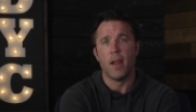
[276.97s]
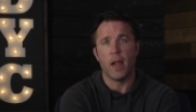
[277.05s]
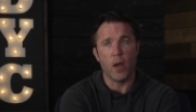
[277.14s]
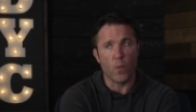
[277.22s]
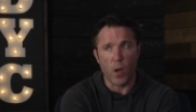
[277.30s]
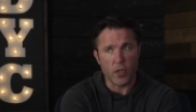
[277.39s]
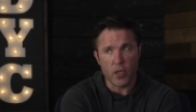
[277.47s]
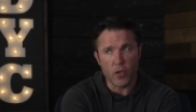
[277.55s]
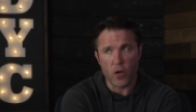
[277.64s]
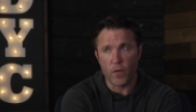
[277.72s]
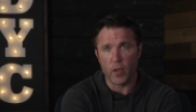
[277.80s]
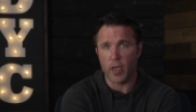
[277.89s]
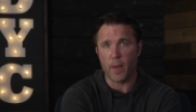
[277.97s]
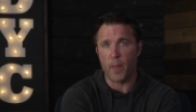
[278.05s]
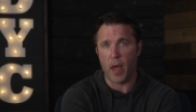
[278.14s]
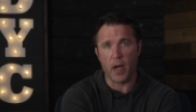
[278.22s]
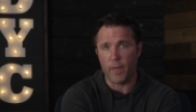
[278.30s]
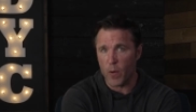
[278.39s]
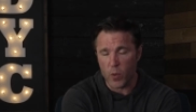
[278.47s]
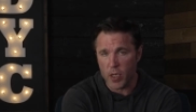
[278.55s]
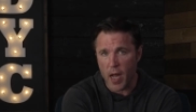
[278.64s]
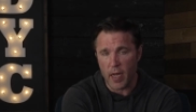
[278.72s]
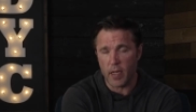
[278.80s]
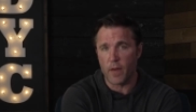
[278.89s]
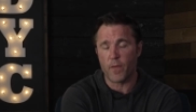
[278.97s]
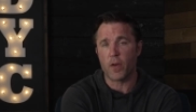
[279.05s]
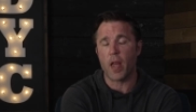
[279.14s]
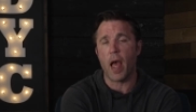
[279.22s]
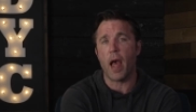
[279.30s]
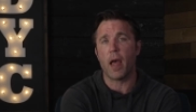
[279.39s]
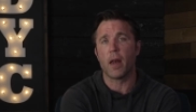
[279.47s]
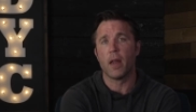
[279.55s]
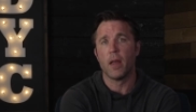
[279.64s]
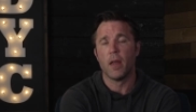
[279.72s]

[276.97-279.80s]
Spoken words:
It wasn't overly competitive. It was not tit for tat.